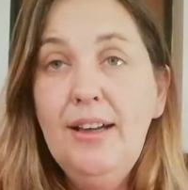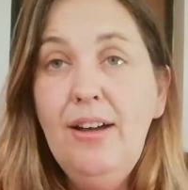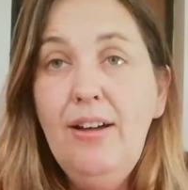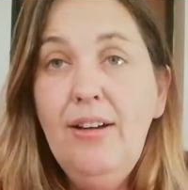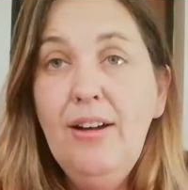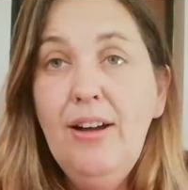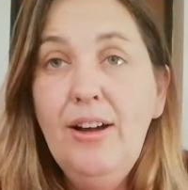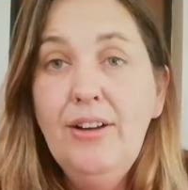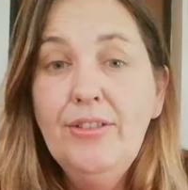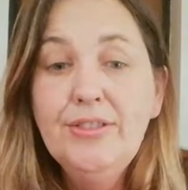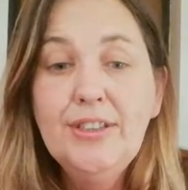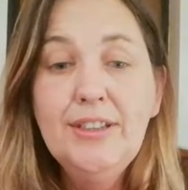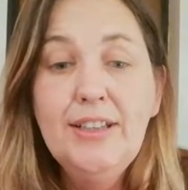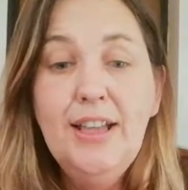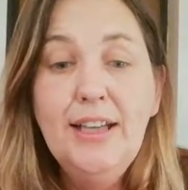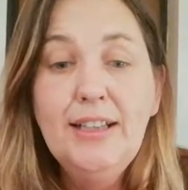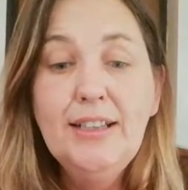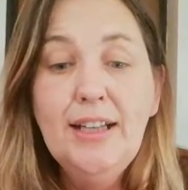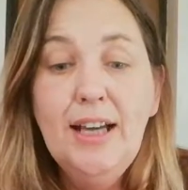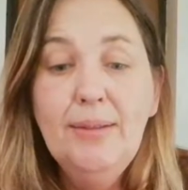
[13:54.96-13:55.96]
yeah, after
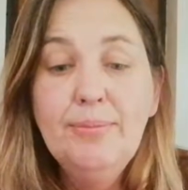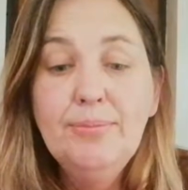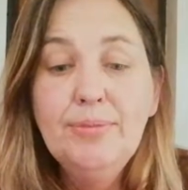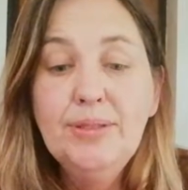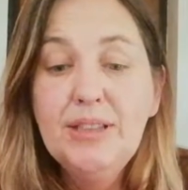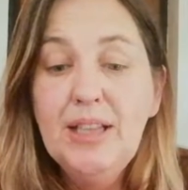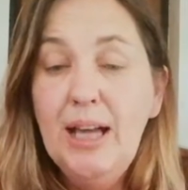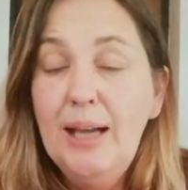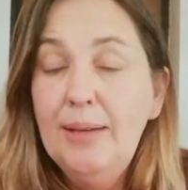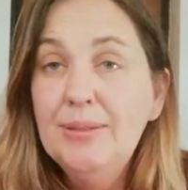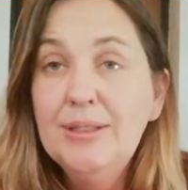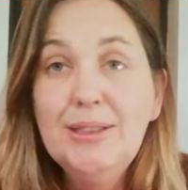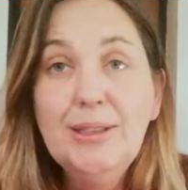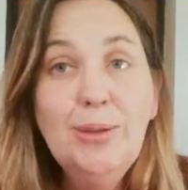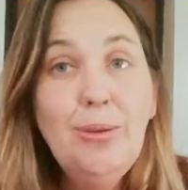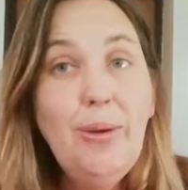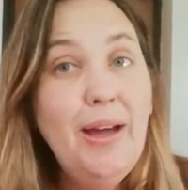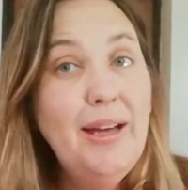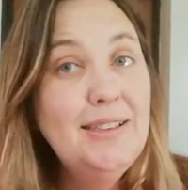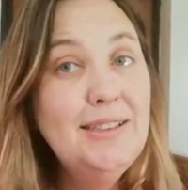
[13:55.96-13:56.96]
that, I'm
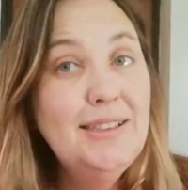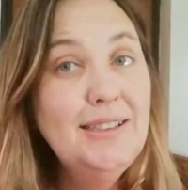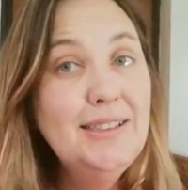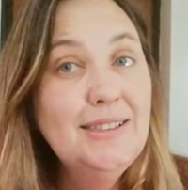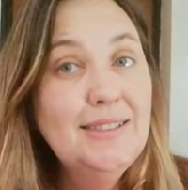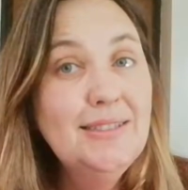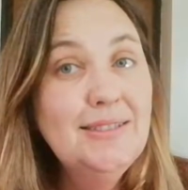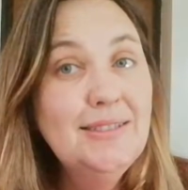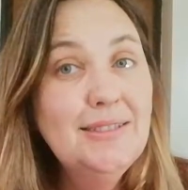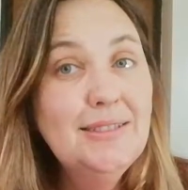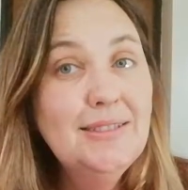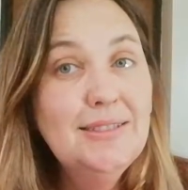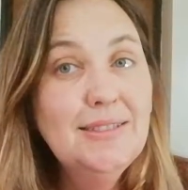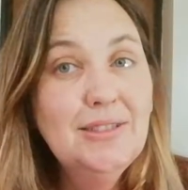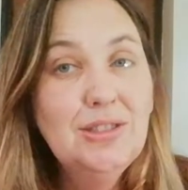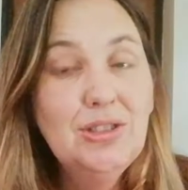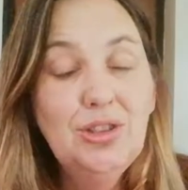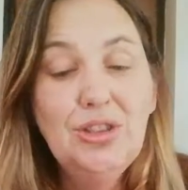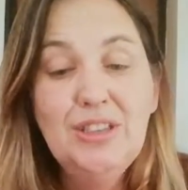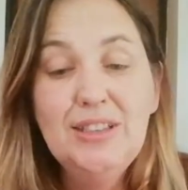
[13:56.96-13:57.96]
still waiting
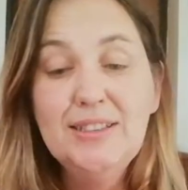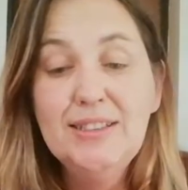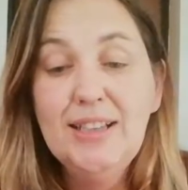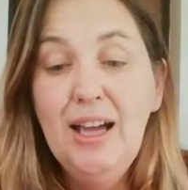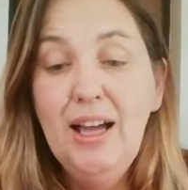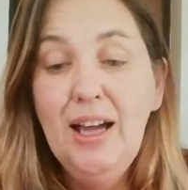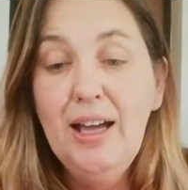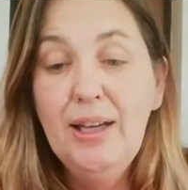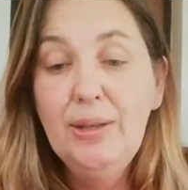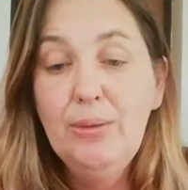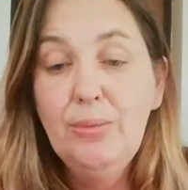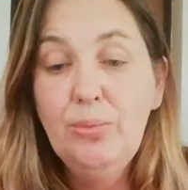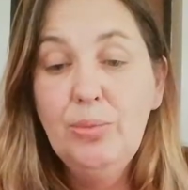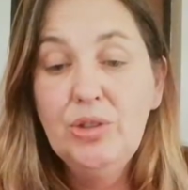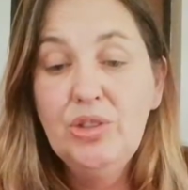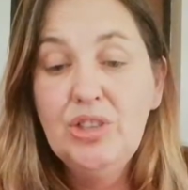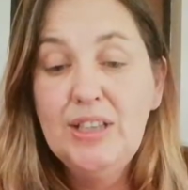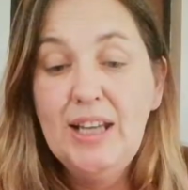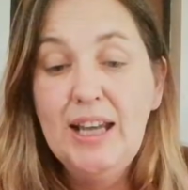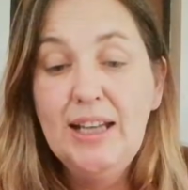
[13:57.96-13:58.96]
to decide
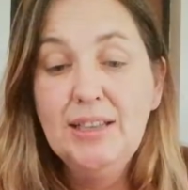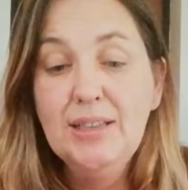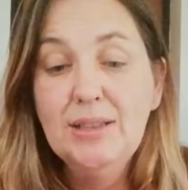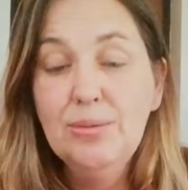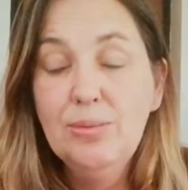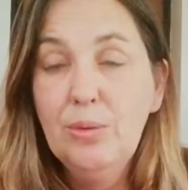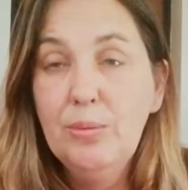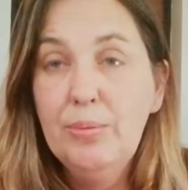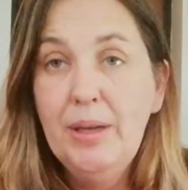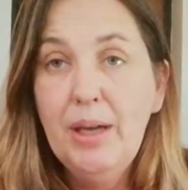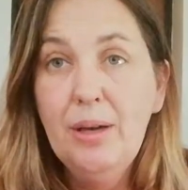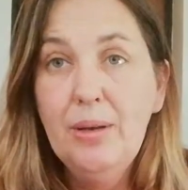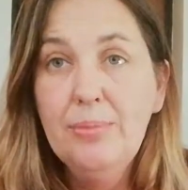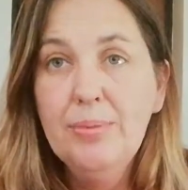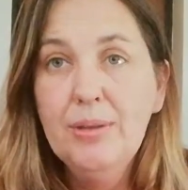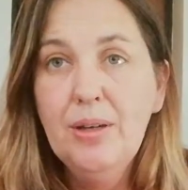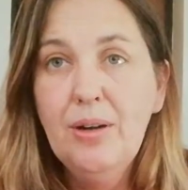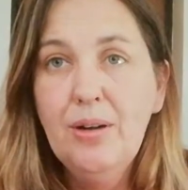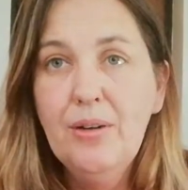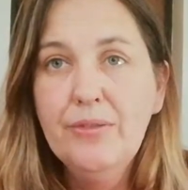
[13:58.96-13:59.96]
which dates will be
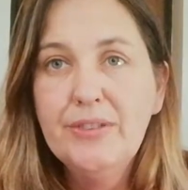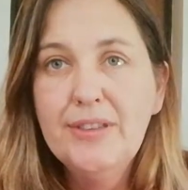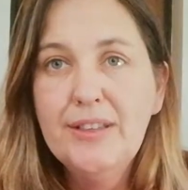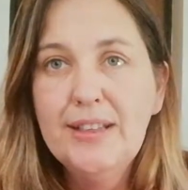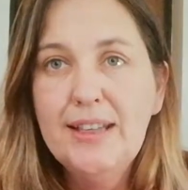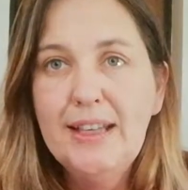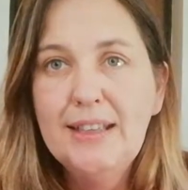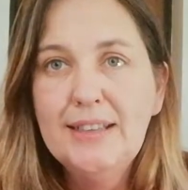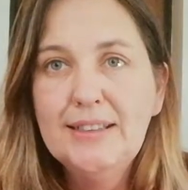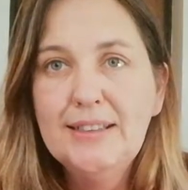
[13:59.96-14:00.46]
open after